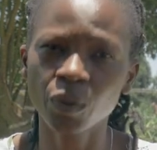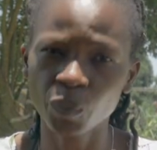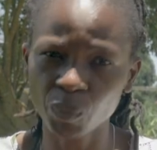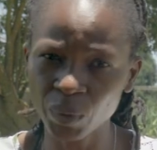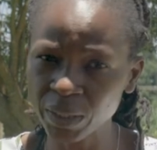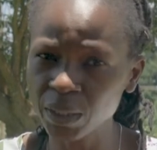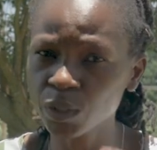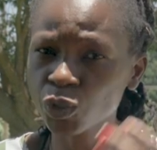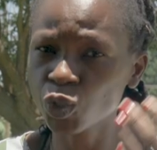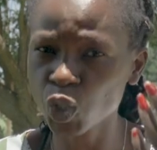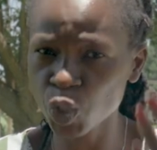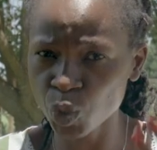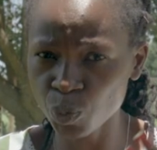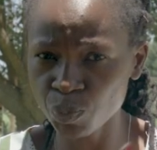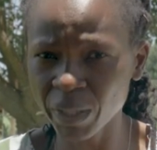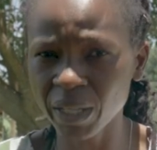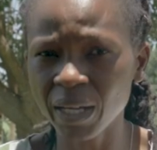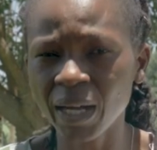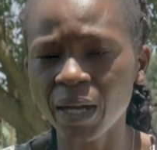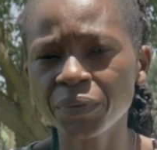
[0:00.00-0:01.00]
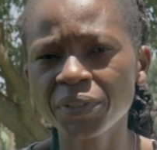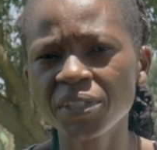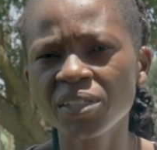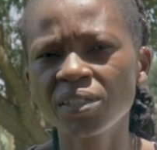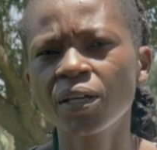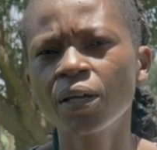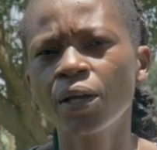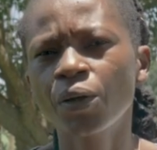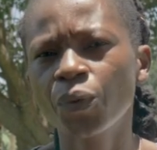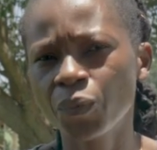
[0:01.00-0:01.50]
We need to speak out.
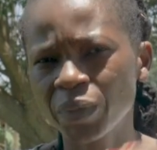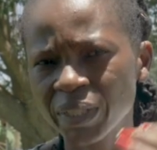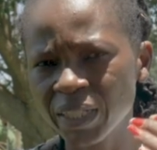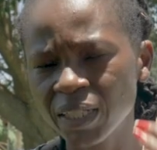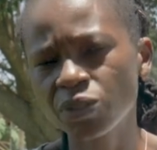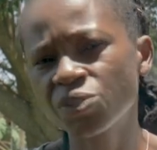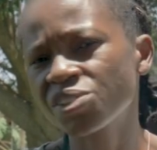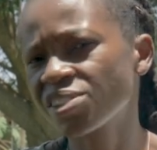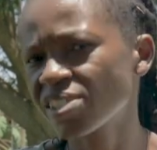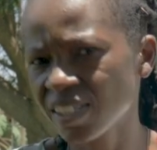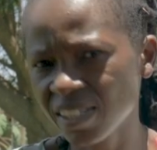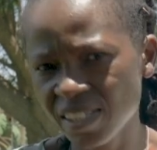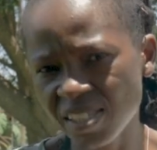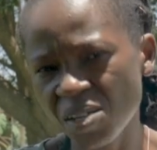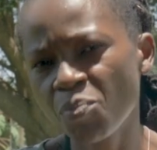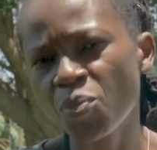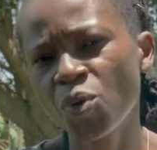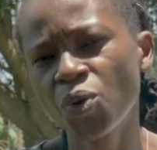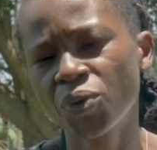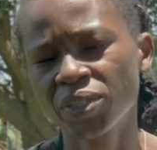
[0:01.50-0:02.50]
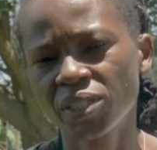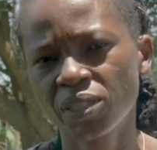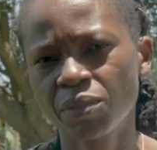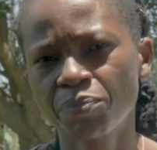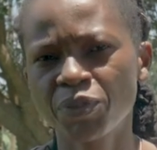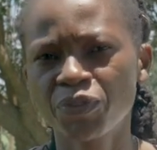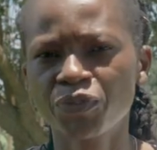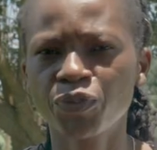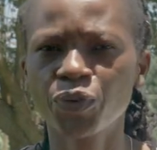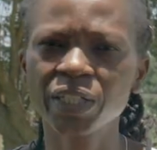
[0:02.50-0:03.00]
We need to seek support
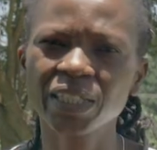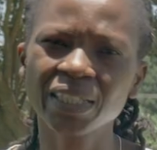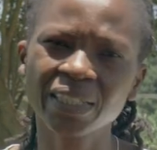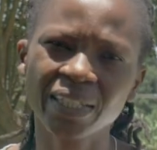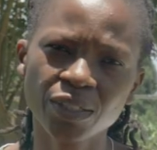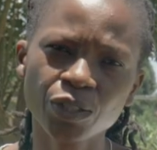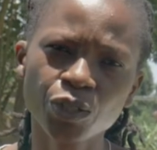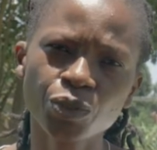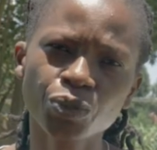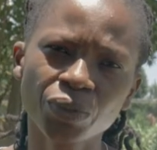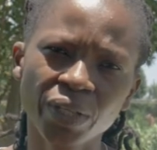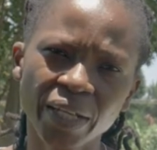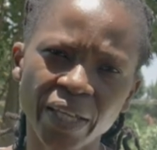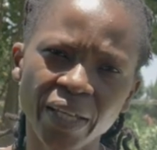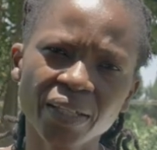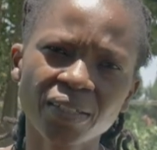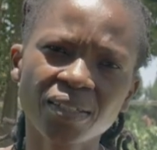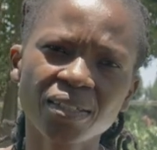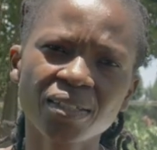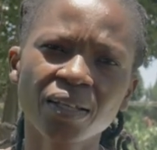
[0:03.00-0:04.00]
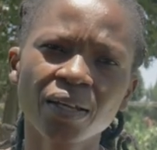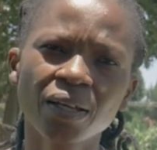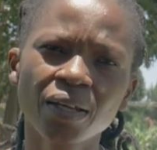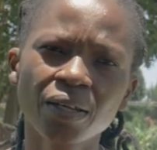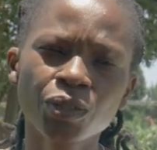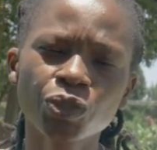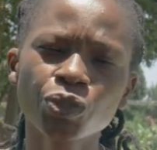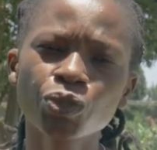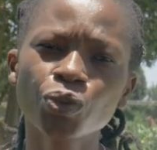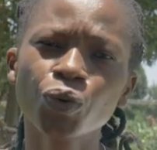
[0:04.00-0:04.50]
before it gets too late.
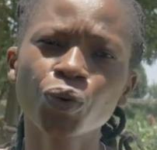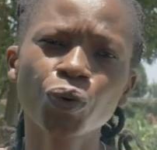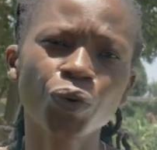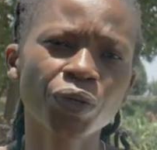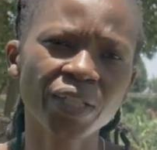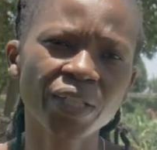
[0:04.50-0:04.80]
So